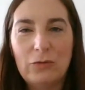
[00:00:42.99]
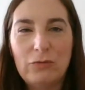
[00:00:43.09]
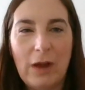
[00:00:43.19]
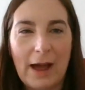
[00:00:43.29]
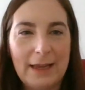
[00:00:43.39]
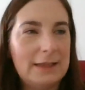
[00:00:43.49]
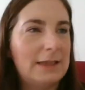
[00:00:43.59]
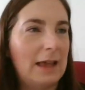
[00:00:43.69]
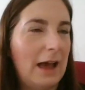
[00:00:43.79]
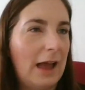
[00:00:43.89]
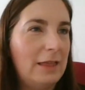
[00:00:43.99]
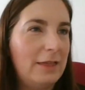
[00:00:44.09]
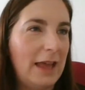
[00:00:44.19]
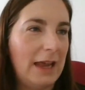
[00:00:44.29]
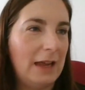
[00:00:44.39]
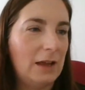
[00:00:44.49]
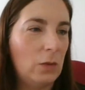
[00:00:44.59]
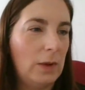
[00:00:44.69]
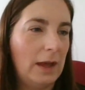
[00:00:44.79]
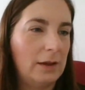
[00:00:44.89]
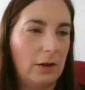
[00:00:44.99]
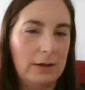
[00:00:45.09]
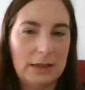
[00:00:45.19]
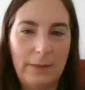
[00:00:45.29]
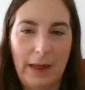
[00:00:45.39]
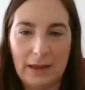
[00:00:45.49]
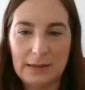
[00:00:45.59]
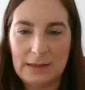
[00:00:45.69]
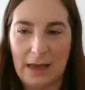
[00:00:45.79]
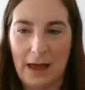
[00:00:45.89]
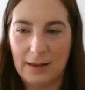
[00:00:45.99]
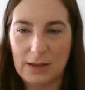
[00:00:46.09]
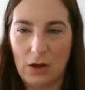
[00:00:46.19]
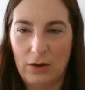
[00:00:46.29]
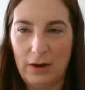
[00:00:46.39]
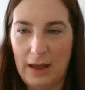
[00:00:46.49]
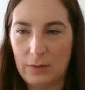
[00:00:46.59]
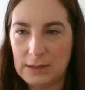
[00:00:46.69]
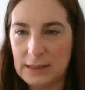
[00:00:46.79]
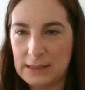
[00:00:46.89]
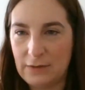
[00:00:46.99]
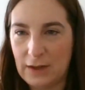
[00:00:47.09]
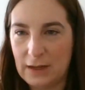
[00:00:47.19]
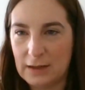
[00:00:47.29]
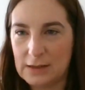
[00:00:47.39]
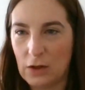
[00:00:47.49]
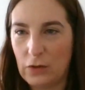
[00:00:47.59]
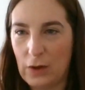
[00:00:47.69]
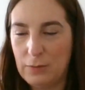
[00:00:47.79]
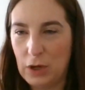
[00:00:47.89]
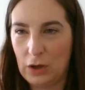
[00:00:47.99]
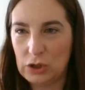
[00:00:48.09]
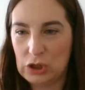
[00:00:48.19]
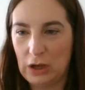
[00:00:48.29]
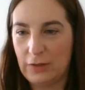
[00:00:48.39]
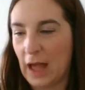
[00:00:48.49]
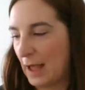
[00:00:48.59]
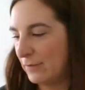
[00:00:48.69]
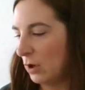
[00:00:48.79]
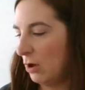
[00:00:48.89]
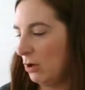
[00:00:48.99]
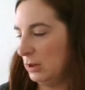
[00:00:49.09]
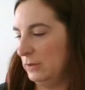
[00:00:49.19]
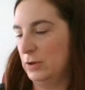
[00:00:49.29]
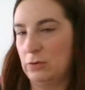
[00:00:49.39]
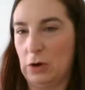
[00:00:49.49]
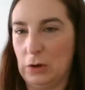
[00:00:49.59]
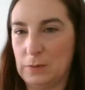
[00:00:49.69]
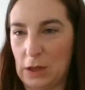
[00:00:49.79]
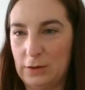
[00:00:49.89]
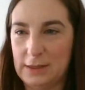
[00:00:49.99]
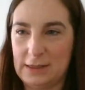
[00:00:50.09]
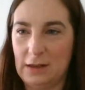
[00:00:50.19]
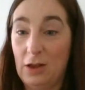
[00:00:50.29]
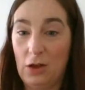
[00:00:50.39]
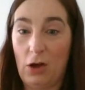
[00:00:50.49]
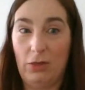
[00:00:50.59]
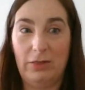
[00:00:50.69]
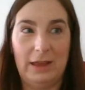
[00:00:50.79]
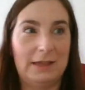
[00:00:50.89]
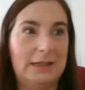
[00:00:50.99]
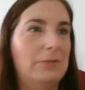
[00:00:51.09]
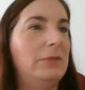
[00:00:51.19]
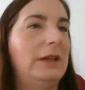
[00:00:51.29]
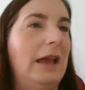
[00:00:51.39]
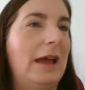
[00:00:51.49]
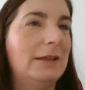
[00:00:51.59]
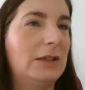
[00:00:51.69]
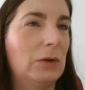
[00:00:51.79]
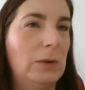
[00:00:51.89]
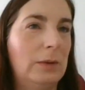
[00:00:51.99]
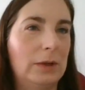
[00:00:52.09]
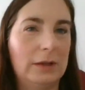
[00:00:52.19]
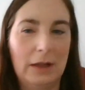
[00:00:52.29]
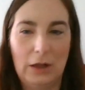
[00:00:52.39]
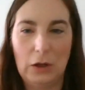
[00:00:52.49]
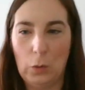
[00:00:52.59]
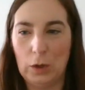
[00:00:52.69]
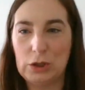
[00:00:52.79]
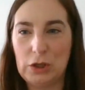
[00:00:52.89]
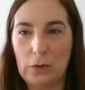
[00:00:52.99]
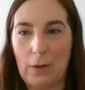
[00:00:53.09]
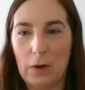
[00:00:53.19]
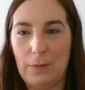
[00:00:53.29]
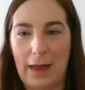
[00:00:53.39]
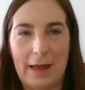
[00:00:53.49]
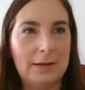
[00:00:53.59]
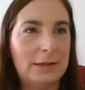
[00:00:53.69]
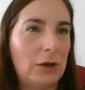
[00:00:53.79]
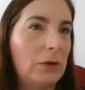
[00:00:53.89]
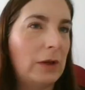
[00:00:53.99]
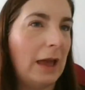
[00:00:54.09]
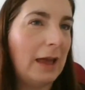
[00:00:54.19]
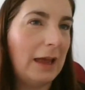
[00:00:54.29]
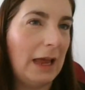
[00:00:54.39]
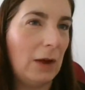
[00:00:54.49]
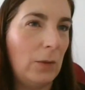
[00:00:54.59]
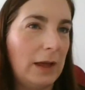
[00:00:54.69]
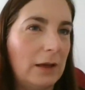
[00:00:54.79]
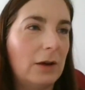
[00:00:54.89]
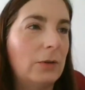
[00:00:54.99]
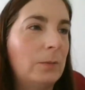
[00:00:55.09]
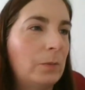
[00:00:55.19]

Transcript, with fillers: Right, I think we are going to make a start on our certificates, although I'm not sure that I've got all of the grown ups on, us, on the assembly yet. So we will, we'll do our best. Okay, here we go.